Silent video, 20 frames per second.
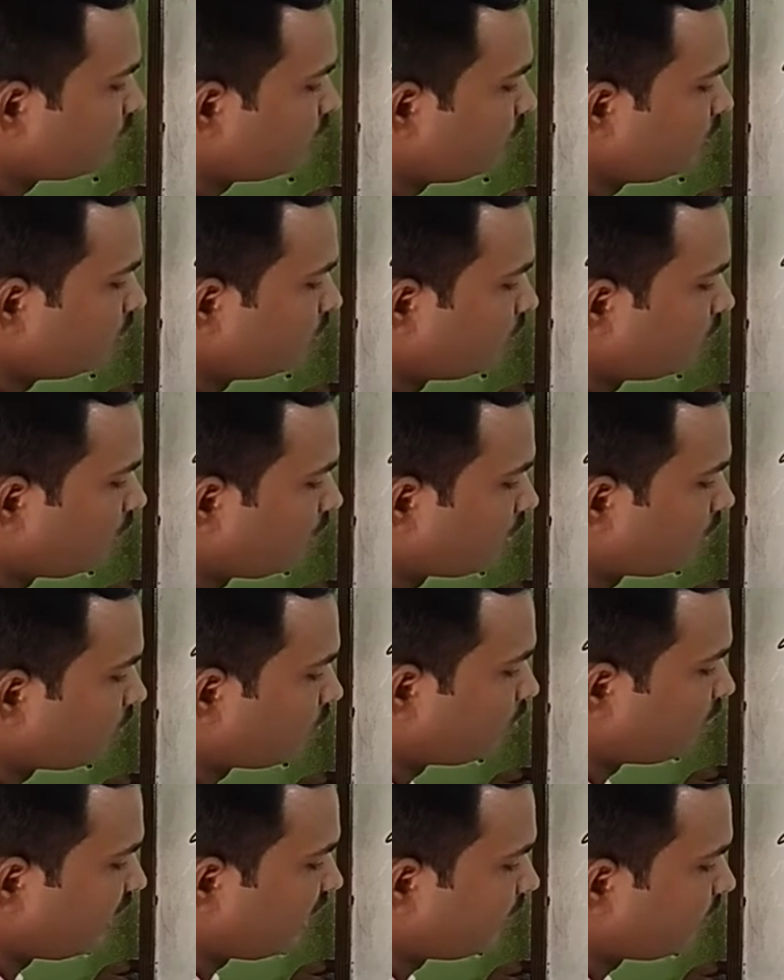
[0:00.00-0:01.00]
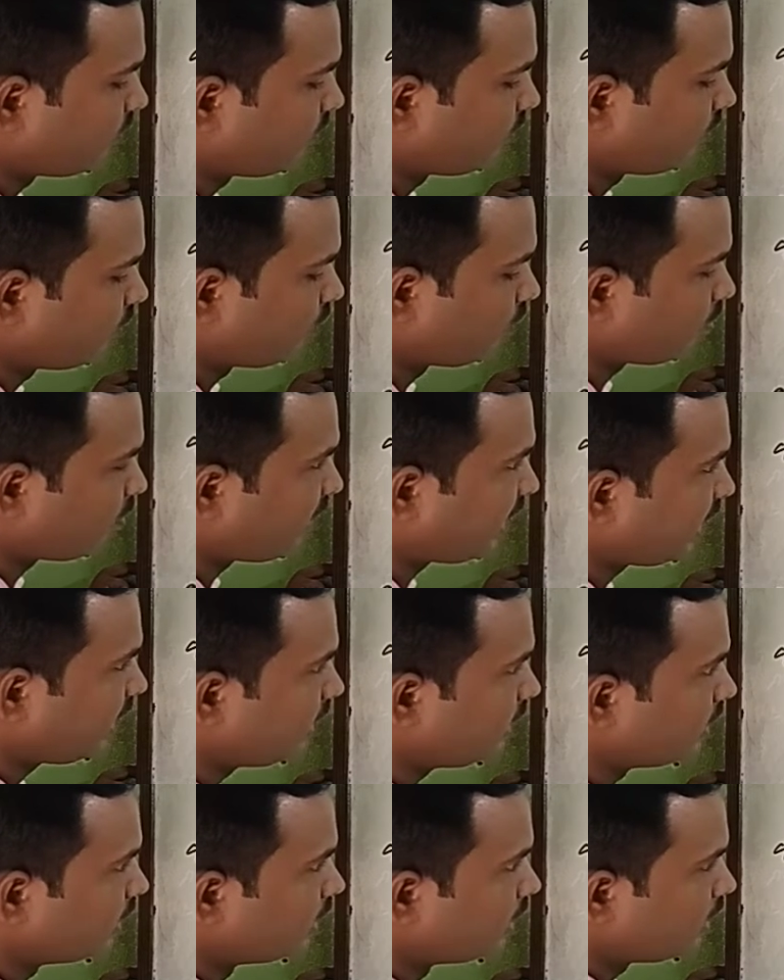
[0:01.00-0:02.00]
Mu naught by 4
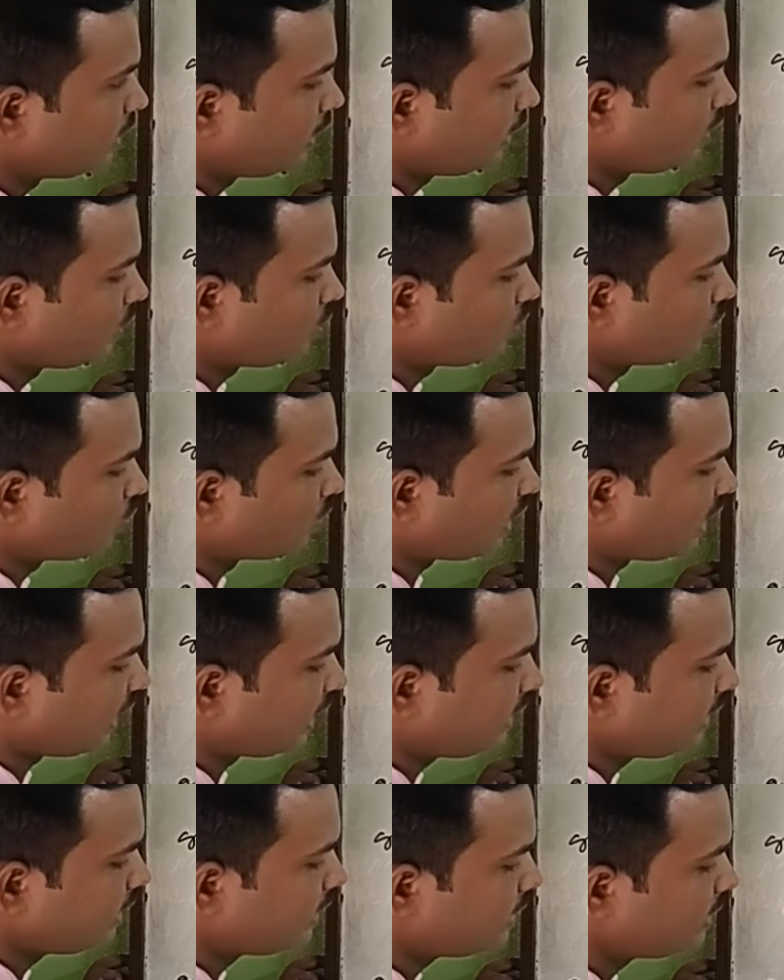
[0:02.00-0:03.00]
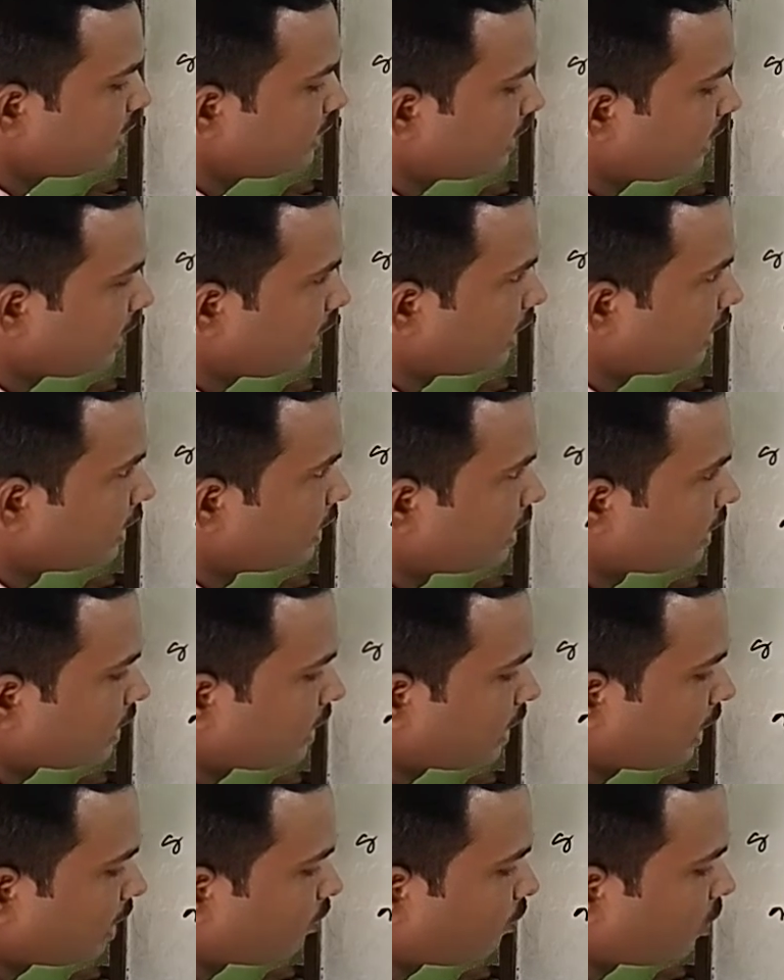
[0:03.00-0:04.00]
pi into I dl
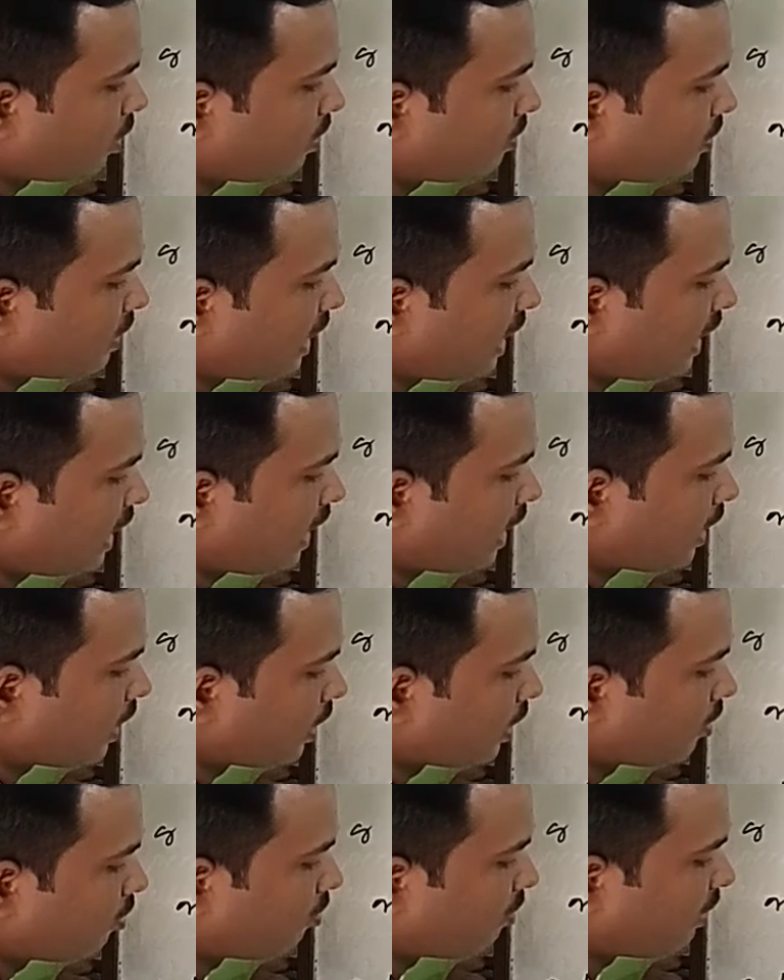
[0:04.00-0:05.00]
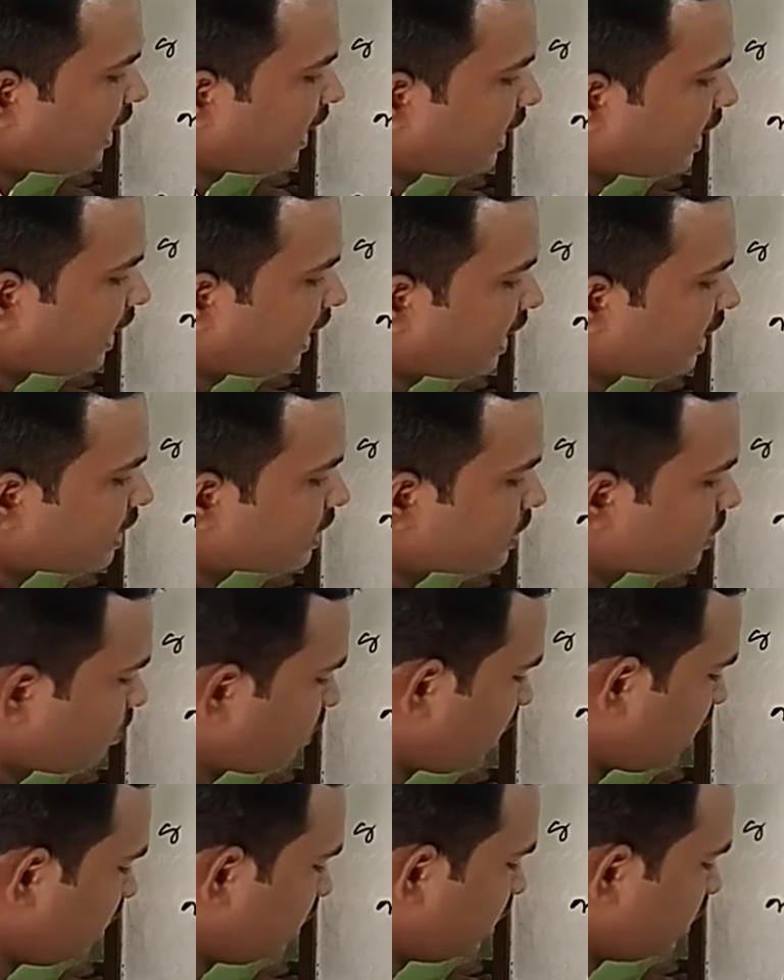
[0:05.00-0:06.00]
cap of r by r
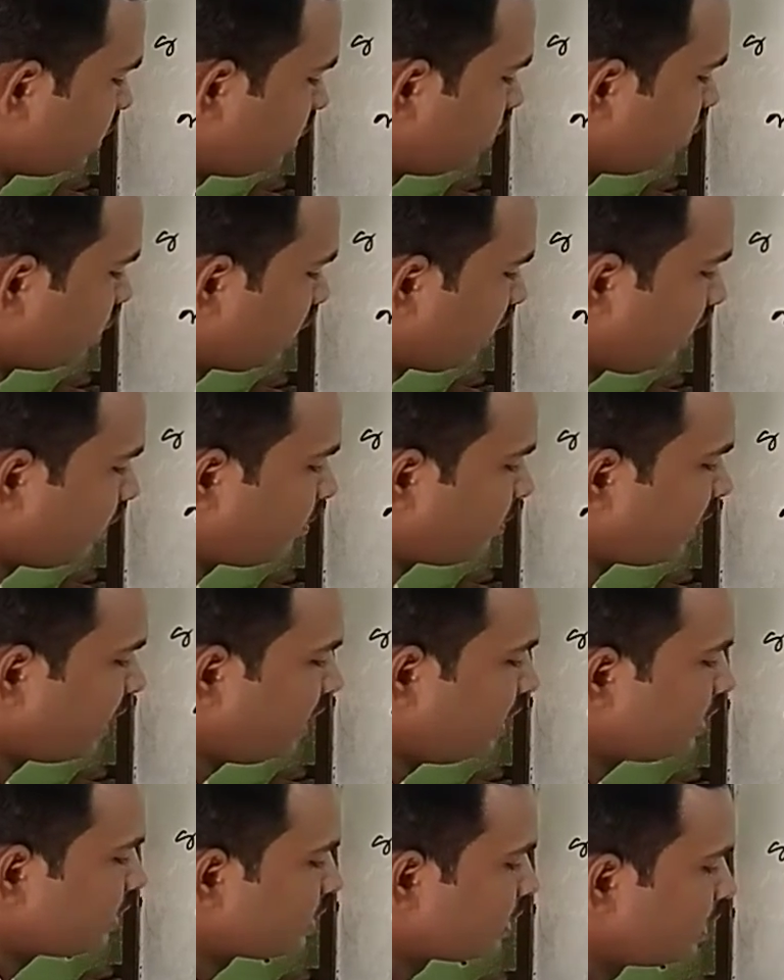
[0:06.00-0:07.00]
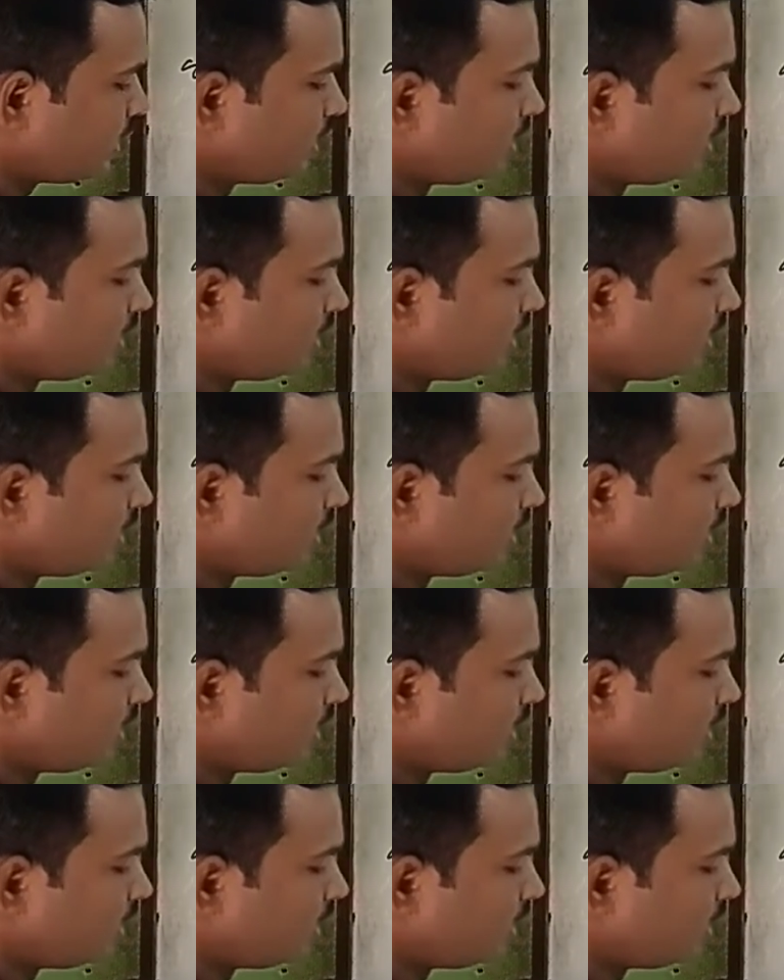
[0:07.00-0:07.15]
square. This you can find.